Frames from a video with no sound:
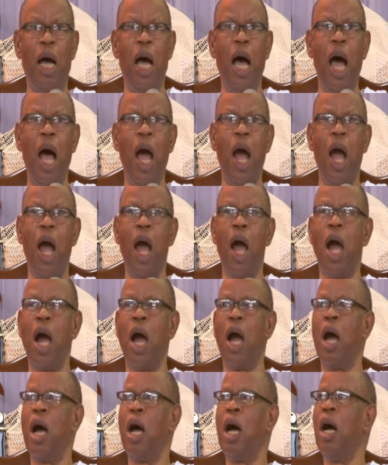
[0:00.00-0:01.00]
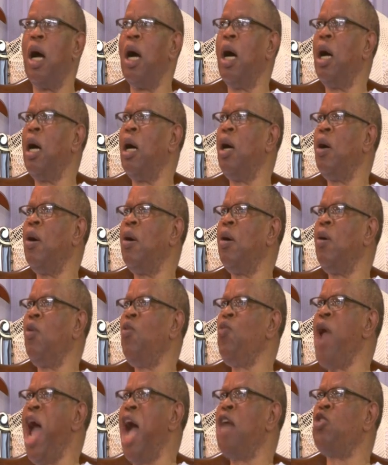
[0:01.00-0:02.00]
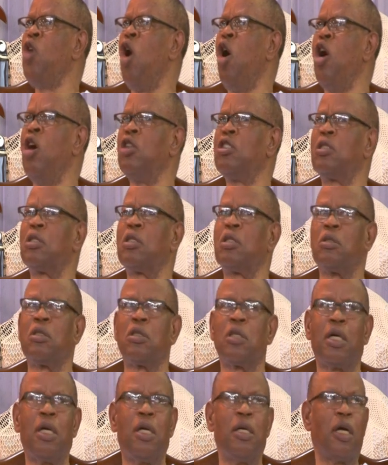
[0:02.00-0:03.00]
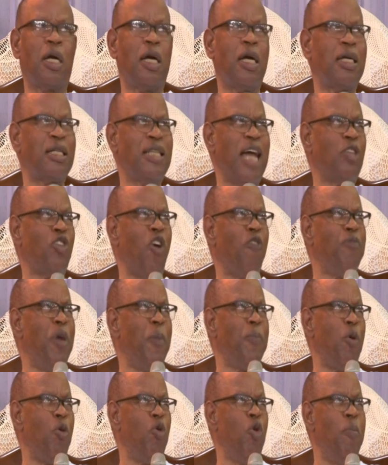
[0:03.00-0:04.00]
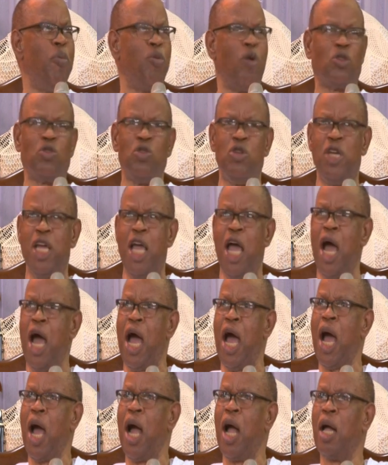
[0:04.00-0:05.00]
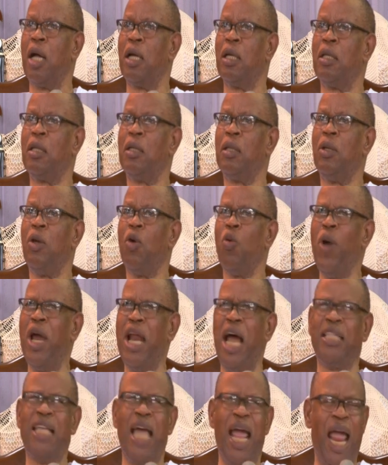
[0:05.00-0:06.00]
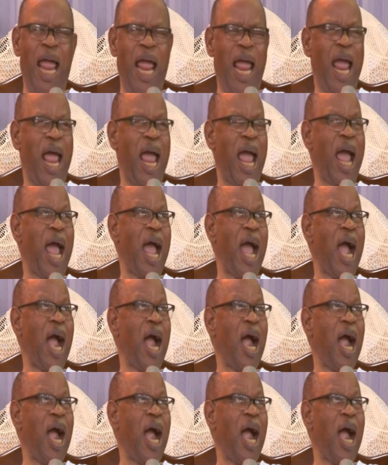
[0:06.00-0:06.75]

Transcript: Ah, where are those crowd of people who brought you here? Where are they?